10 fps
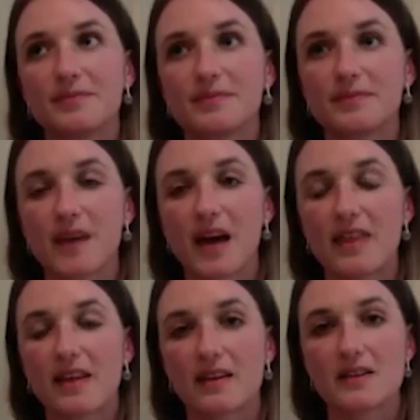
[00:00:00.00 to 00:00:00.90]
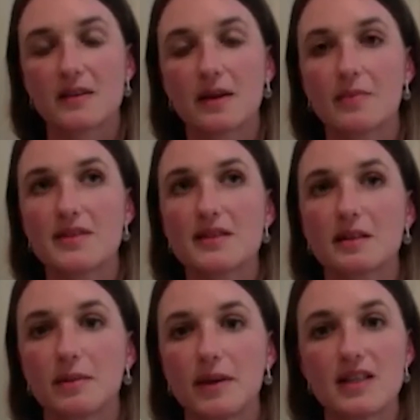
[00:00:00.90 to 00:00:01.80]
I think that's something I'm still
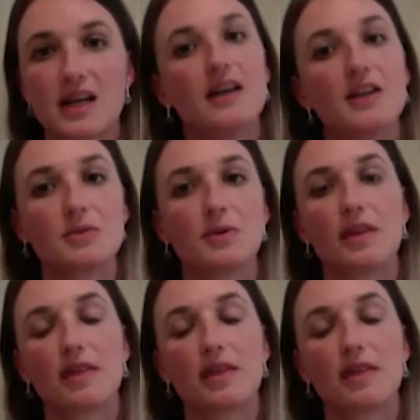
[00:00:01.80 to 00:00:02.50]
being challenged with.